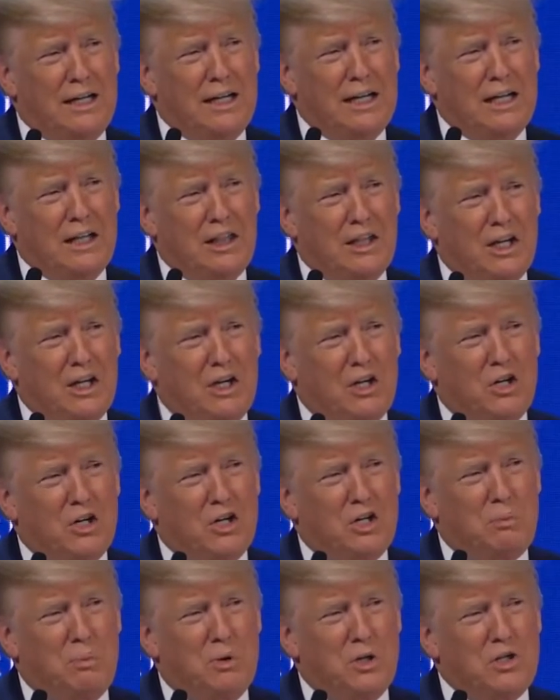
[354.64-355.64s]
leading
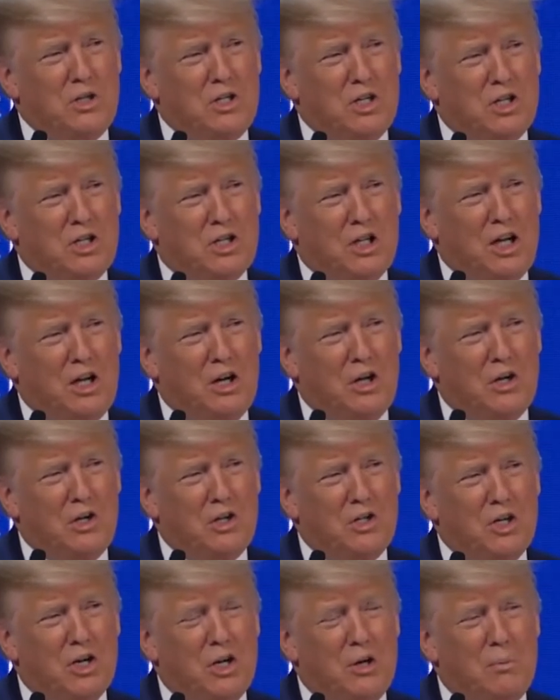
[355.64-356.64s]
thinkers, business
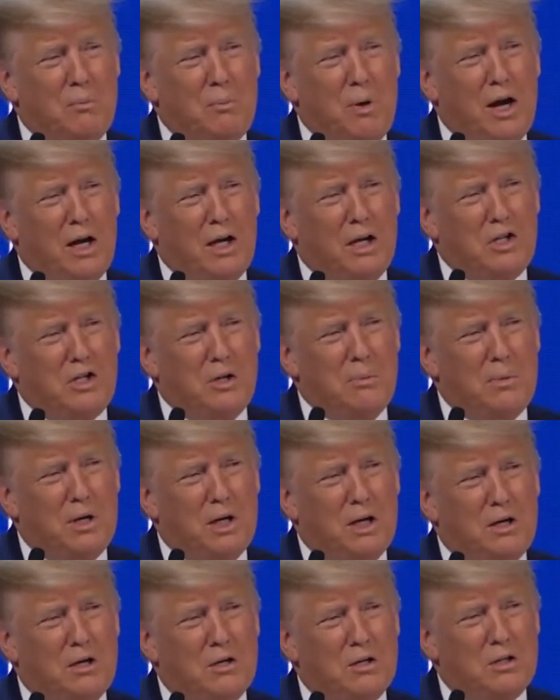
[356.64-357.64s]
leaders, and
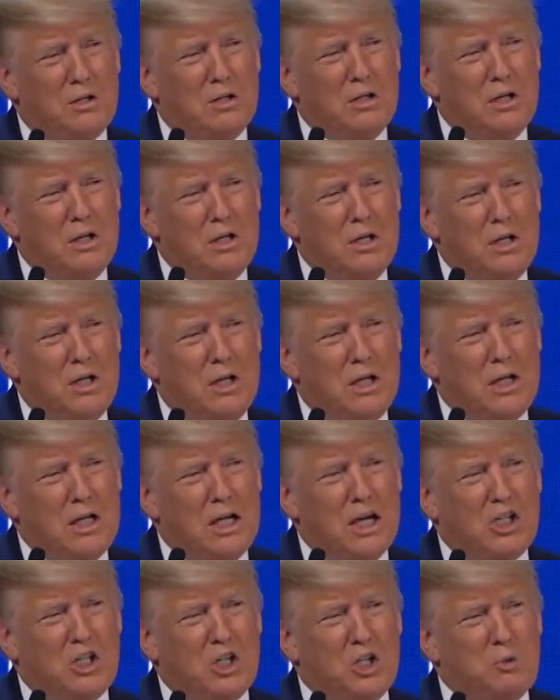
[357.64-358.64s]
policymakers.
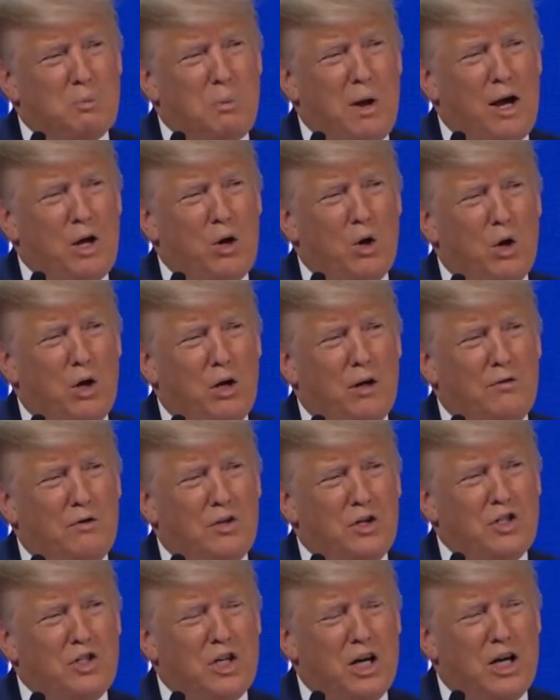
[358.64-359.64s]
Yet despite all
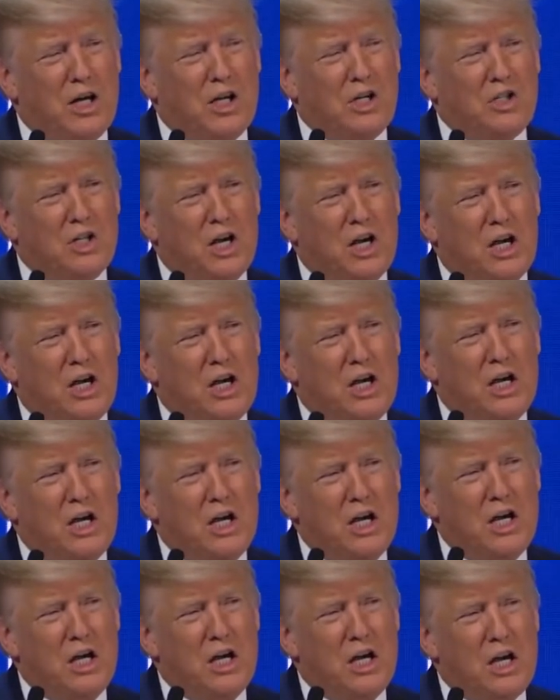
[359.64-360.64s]
of the cynics,
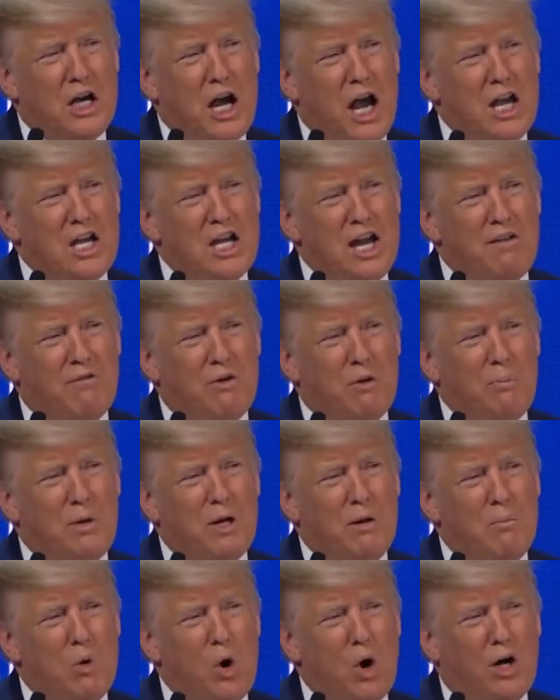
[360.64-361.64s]
I had never
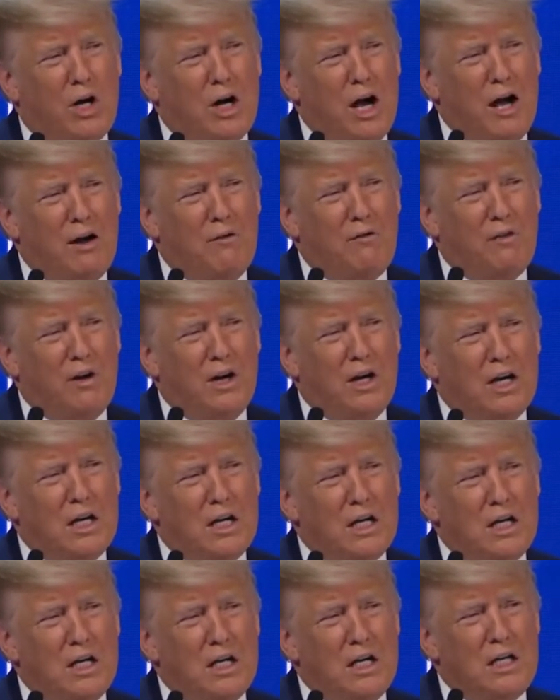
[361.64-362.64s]
been more
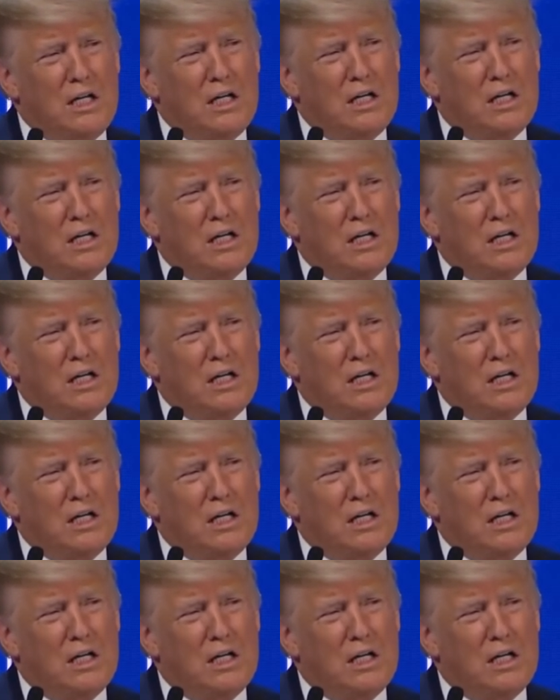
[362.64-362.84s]
confident